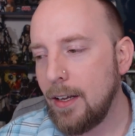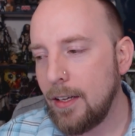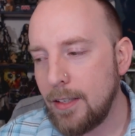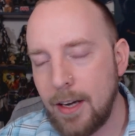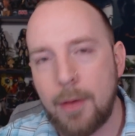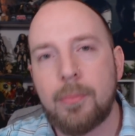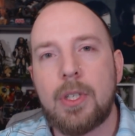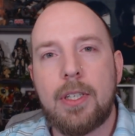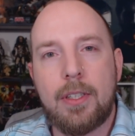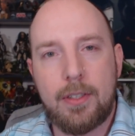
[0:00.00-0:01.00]
and then I'm
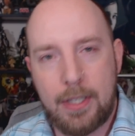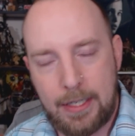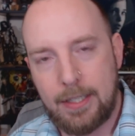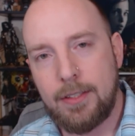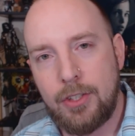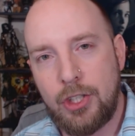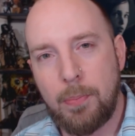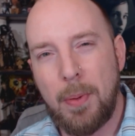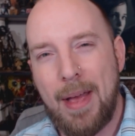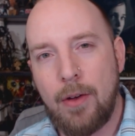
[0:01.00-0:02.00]
going to
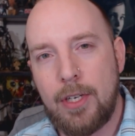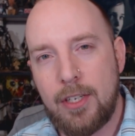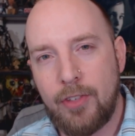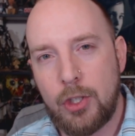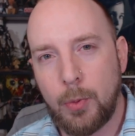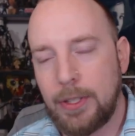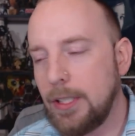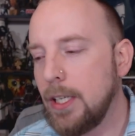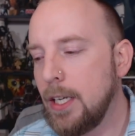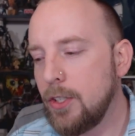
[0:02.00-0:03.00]
ship them out individually.